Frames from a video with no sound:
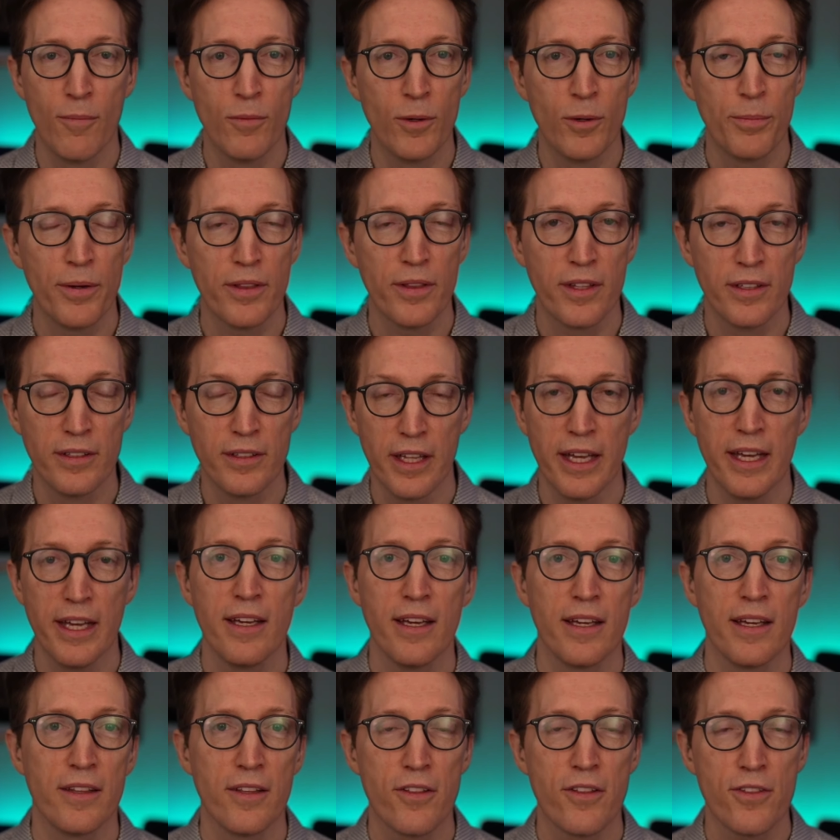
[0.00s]
we'll put the link
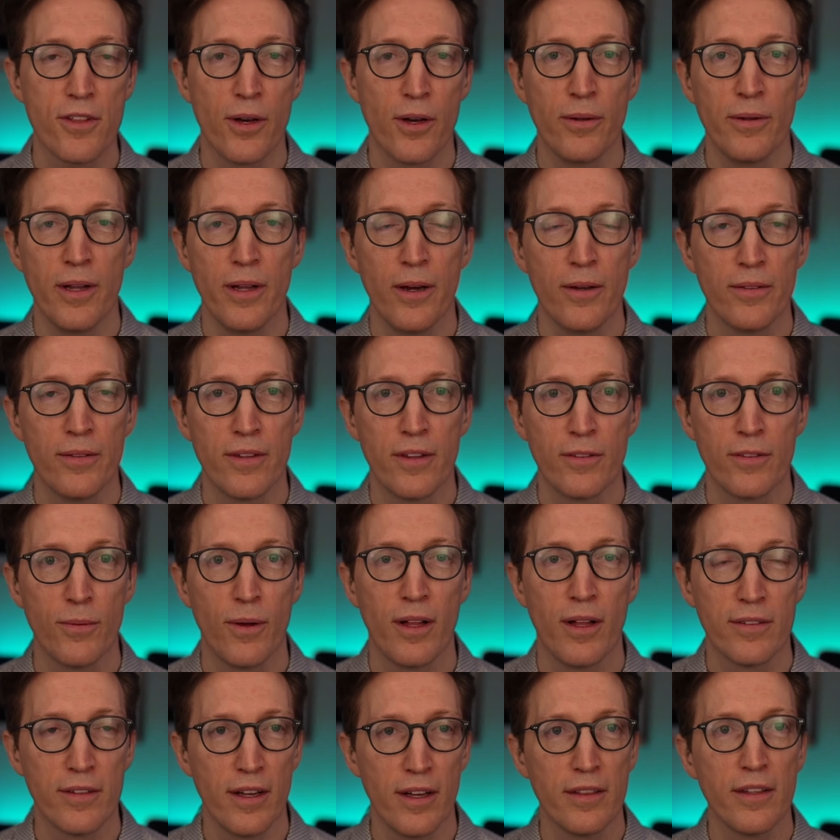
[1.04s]
in the show notes as well
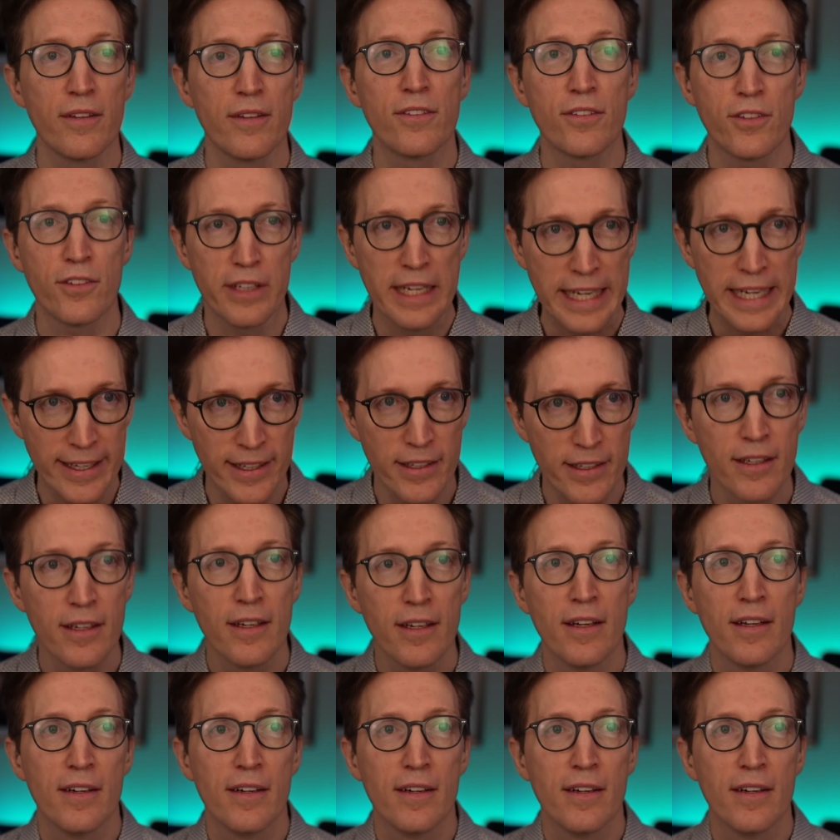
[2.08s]
as on the screen.